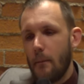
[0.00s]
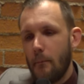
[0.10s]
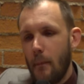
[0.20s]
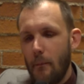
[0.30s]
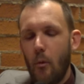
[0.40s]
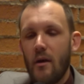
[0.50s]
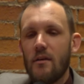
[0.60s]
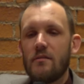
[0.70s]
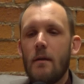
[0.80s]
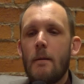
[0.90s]
my point
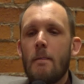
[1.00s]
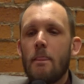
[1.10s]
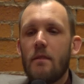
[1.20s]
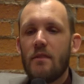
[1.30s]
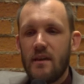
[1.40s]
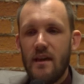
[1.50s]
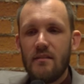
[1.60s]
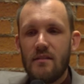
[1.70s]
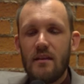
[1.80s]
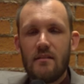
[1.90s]
is, the
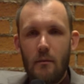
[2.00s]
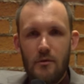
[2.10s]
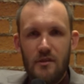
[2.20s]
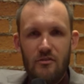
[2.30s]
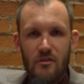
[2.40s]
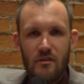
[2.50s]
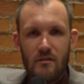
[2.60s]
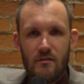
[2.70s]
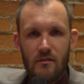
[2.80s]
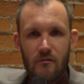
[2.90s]
Kings get double
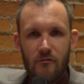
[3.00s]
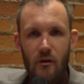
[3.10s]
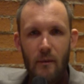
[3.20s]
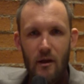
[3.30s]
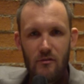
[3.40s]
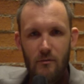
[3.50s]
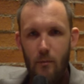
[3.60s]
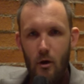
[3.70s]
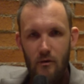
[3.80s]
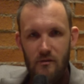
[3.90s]
digits from Harrison
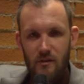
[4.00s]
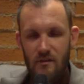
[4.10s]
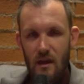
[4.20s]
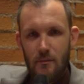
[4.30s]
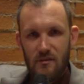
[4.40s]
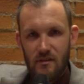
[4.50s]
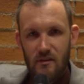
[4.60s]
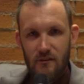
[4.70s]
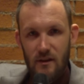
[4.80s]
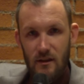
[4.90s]
Barnes. This game is
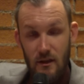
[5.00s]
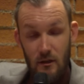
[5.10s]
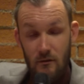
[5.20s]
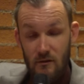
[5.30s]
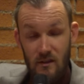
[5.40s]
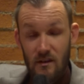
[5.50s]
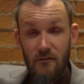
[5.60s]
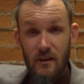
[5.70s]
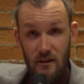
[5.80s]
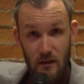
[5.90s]

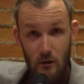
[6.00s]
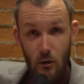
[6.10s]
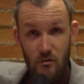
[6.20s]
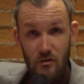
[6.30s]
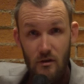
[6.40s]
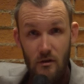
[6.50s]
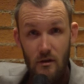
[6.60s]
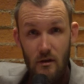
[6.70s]
significantly closer,